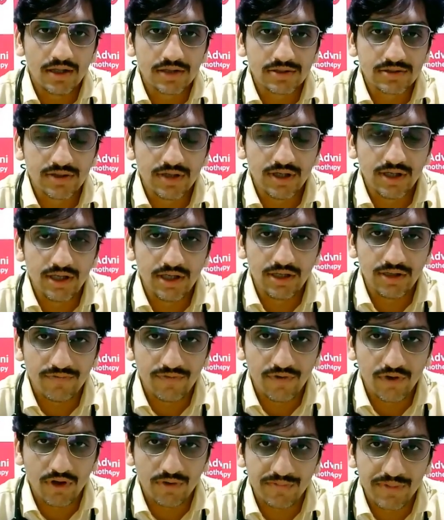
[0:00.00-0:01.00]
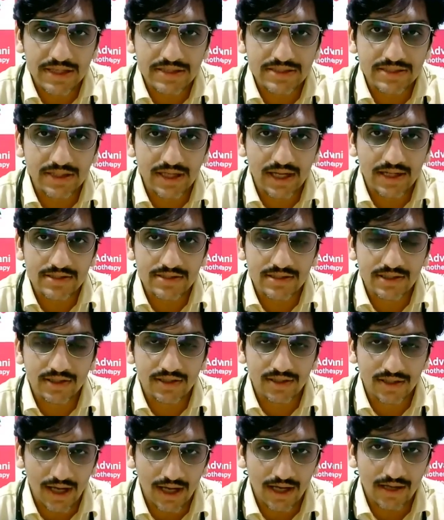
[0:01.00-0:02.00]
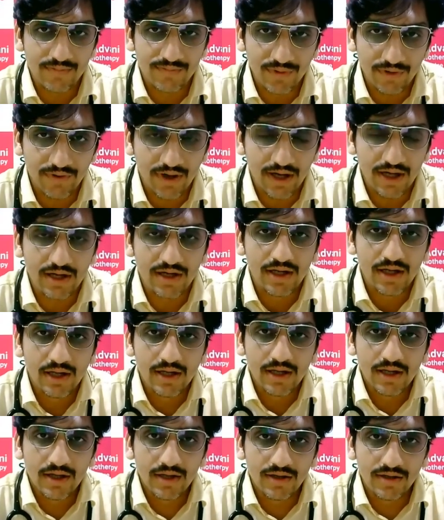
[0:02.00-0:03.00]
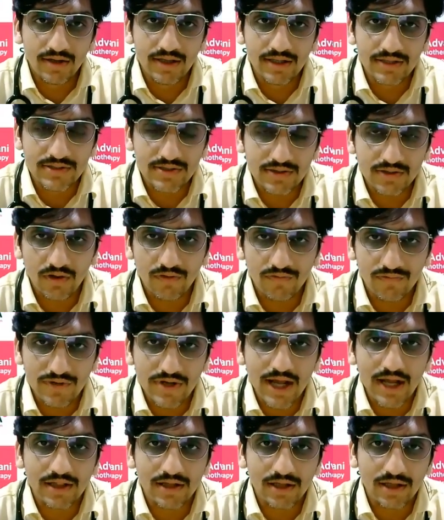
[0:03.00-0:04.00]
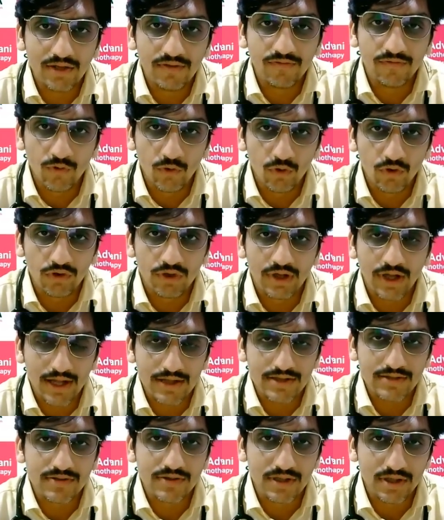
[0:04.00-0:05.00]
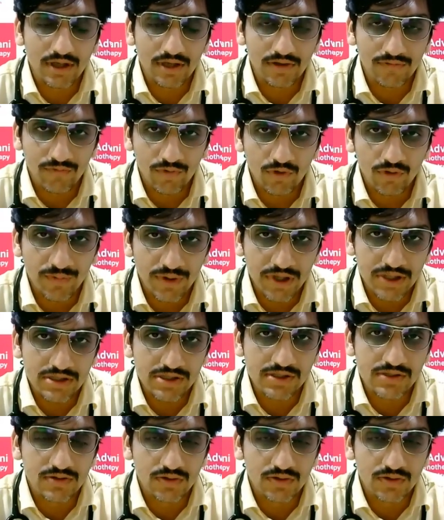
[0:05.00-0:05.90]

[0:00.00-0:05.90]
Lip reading: screening for breast cancer can prevent risk of death in four patients.